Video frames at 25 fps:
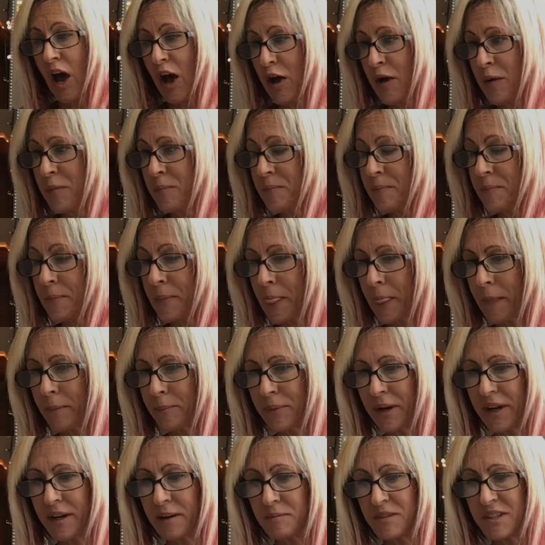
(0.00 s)
um,
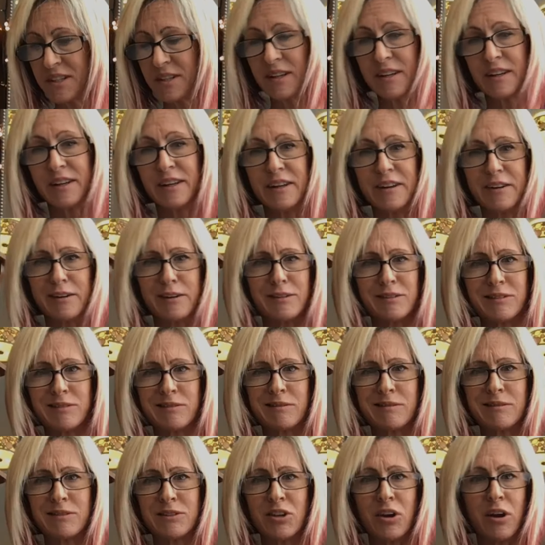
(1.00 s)
but I'm sitting here
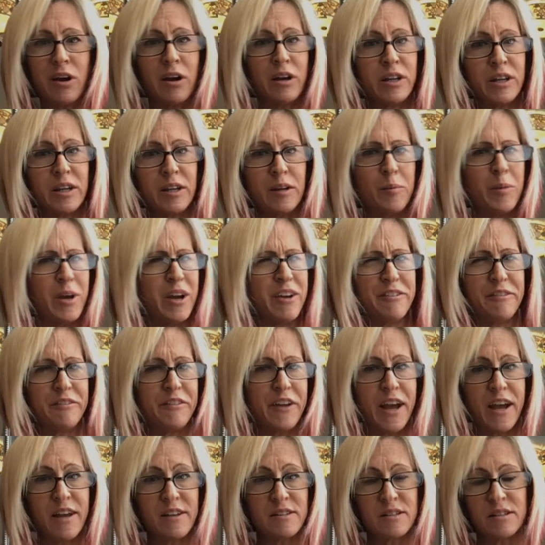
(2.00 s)
talking about
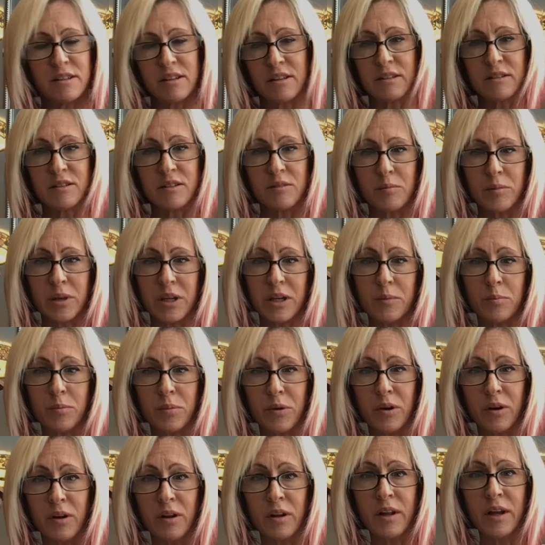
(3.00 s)
fasting to
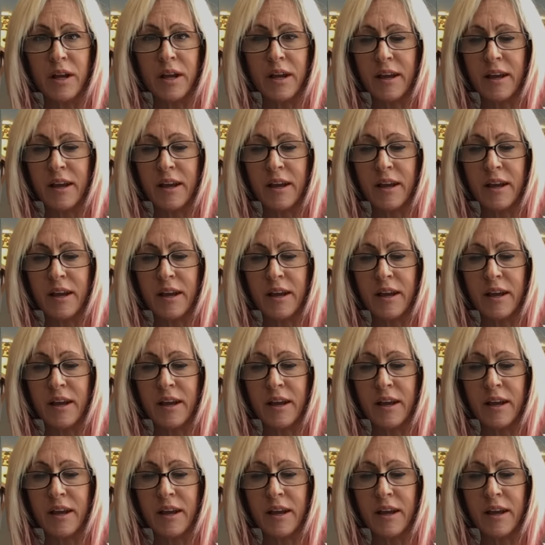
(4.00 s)
people,